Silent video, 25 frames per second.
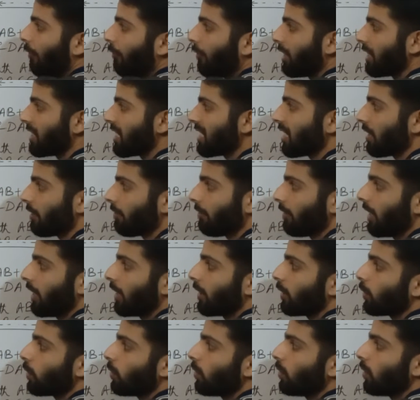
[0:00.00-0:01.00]
which is
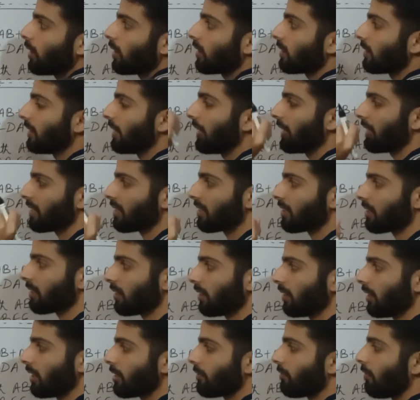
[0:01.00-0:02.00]
equivalent to this
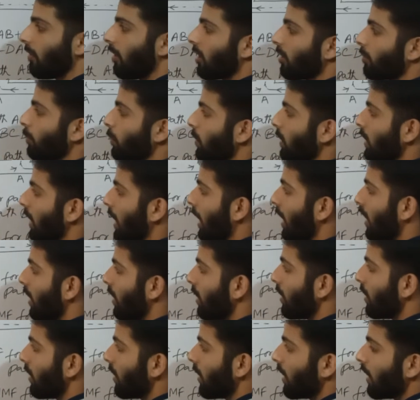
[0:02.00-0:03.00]
formula.
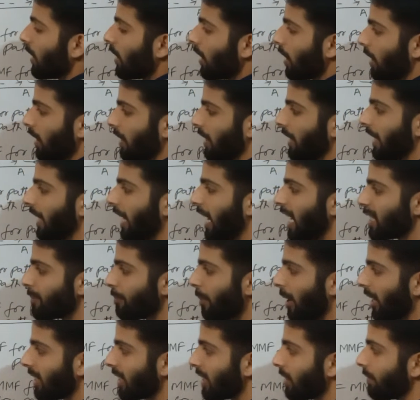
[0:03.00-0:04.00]
Leakage
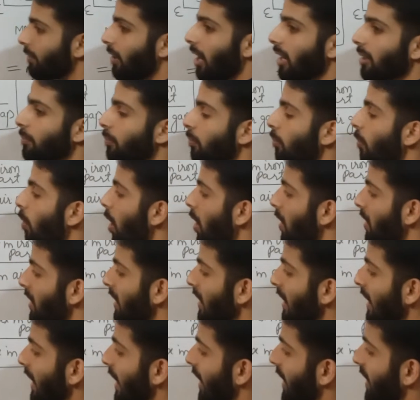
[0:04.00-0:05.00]
factor for
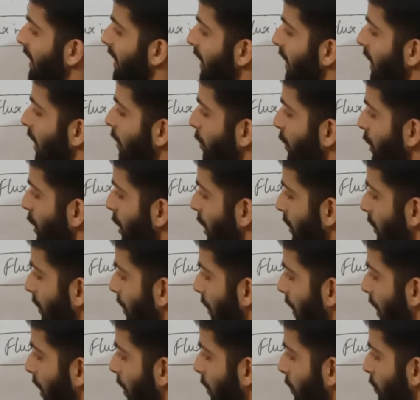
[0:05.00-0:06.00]
modern electrical
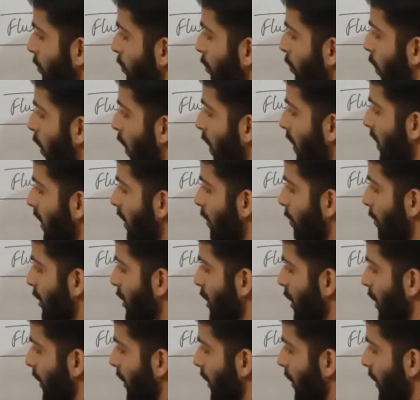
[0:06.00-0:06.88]
machinery. Modern